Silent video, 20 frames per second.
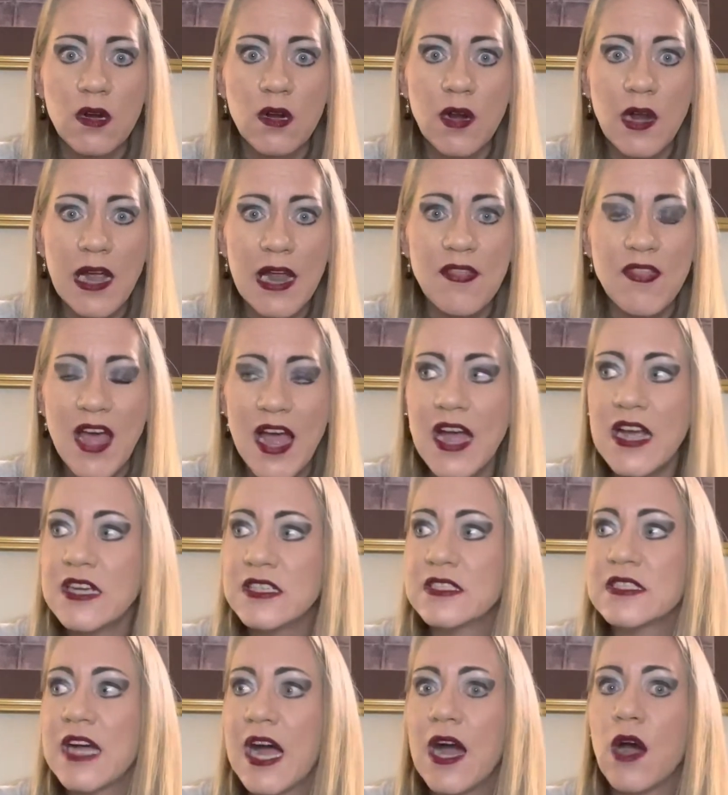Okay, that
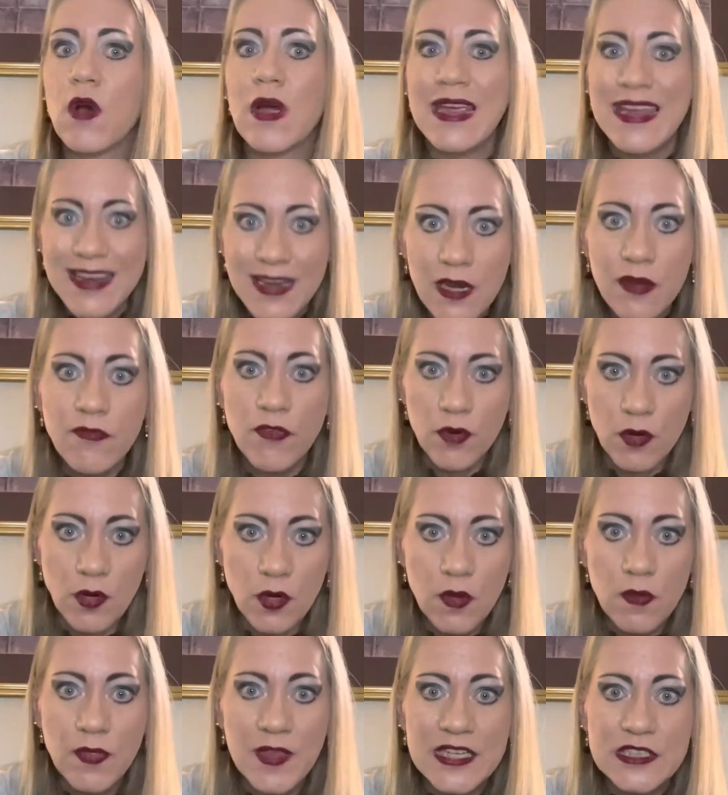is how
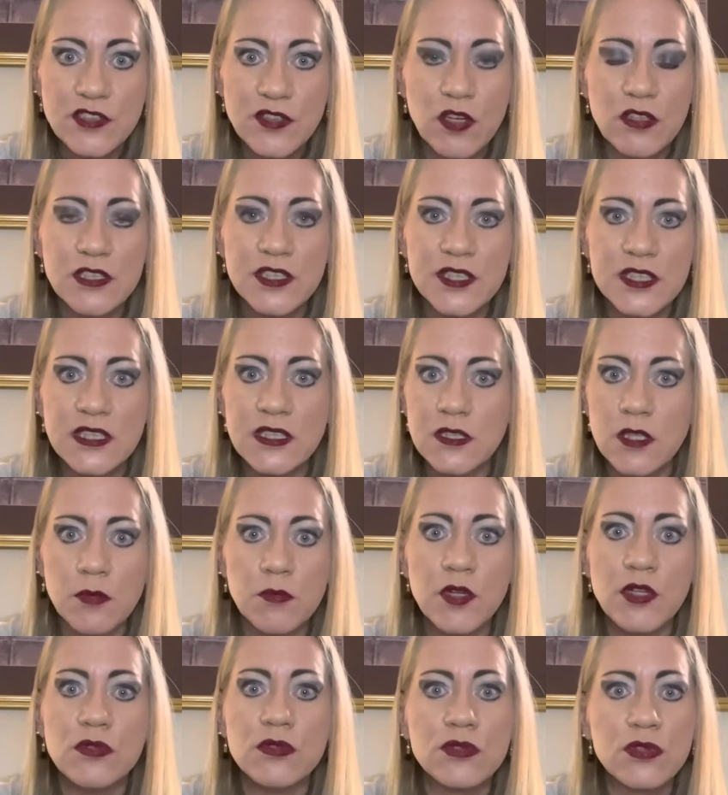evil these narcissistic
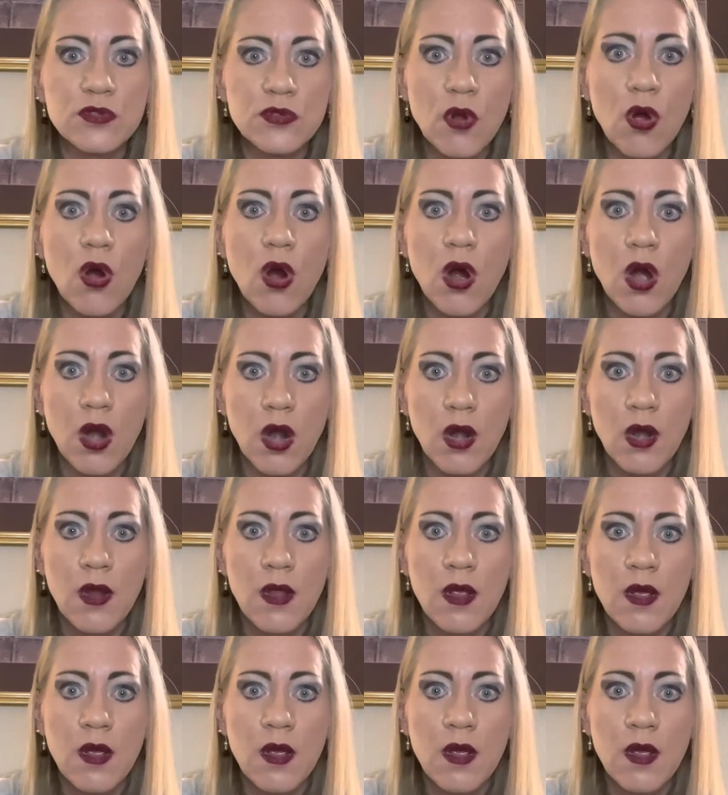abusers are.